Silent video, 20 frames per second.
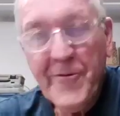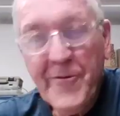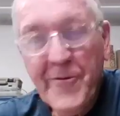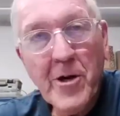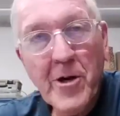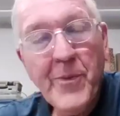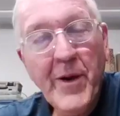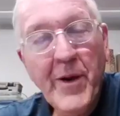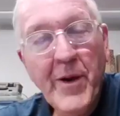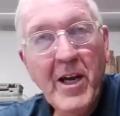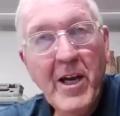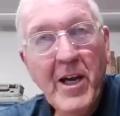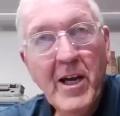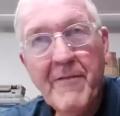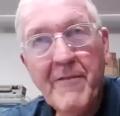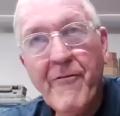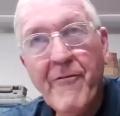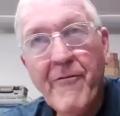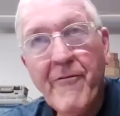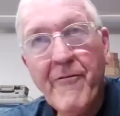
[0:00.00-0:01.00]
if they're
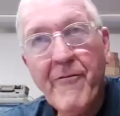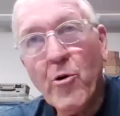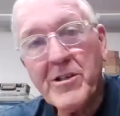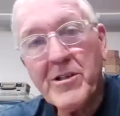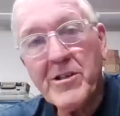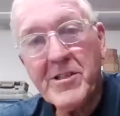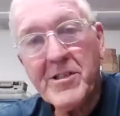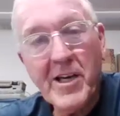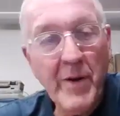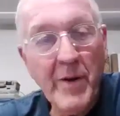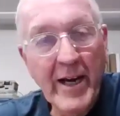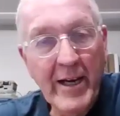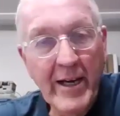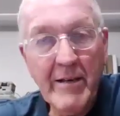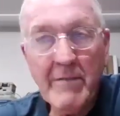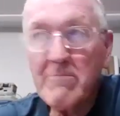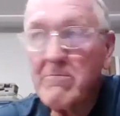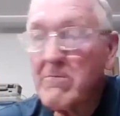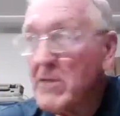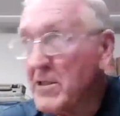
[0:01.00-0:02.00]
paying for 10
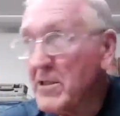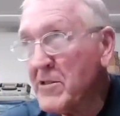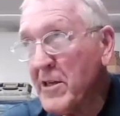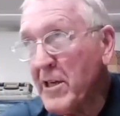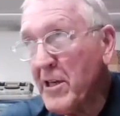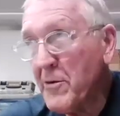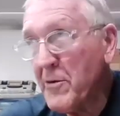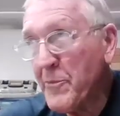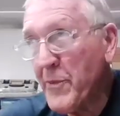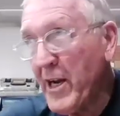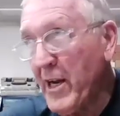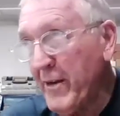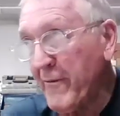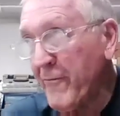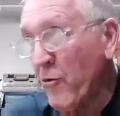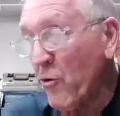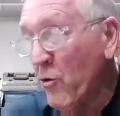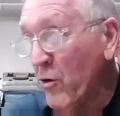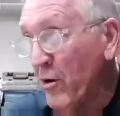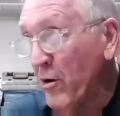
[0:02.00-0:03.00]
by, let's say they're
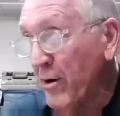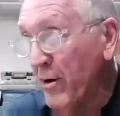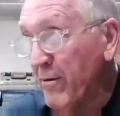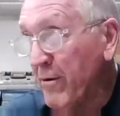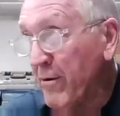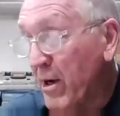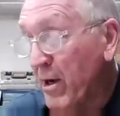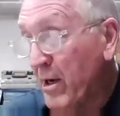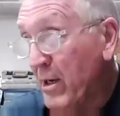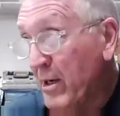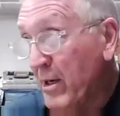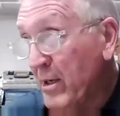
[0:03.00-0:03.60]
paying for,